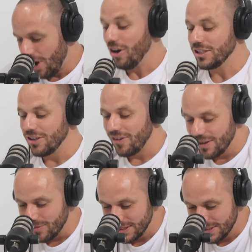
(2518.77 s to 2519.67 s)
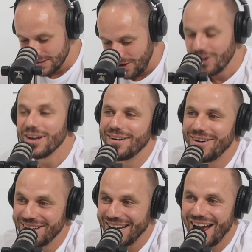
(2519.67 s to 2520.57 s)
eh? Oh, sorry, it was on a
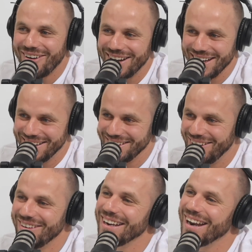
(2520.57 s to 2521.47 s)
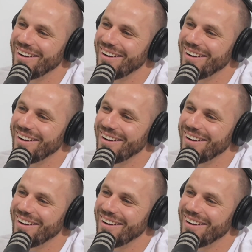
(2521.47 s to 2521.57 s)
on a Larry. On a, on a